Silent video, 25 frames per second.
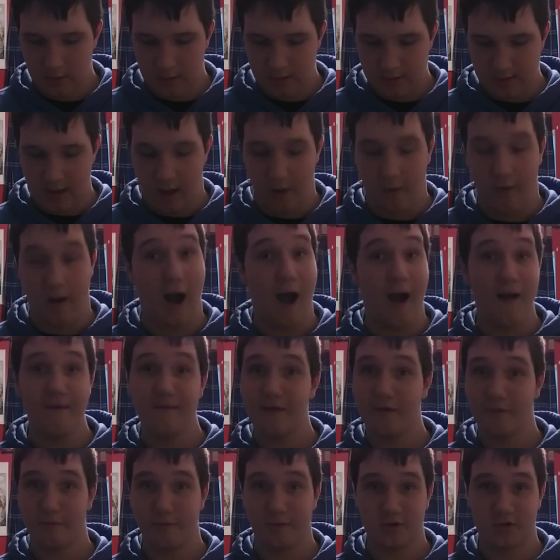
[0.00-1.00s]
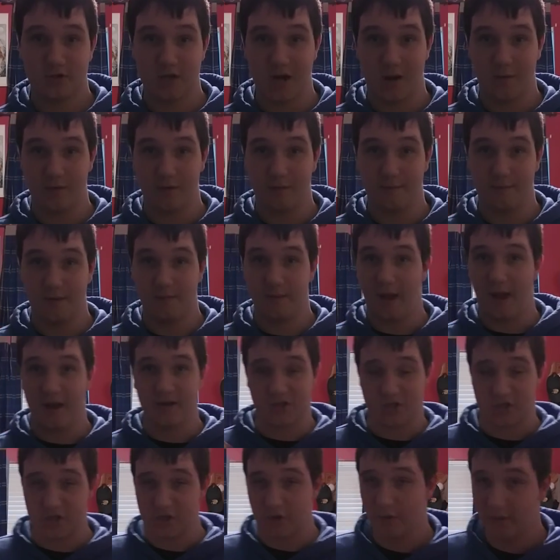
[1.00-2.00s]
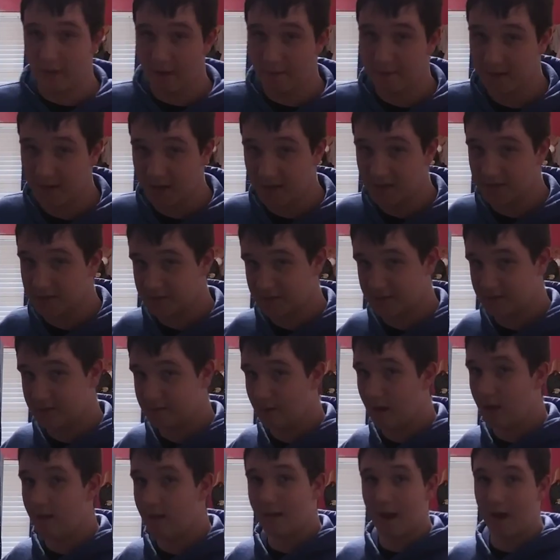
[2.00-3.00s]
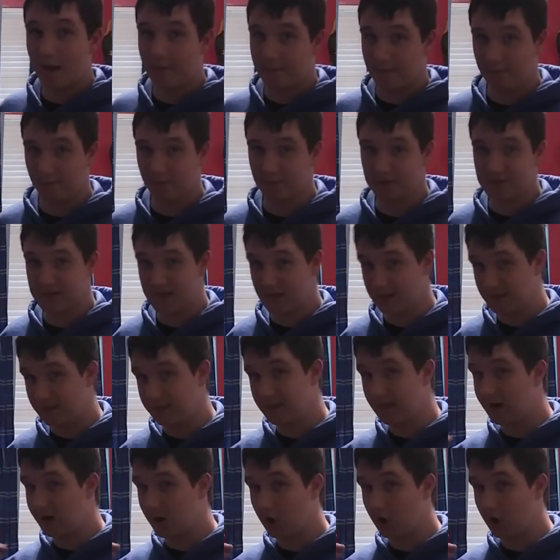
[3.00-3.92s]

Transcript: Now, I've never been shot with a BB, I just know that because a lot of people said that it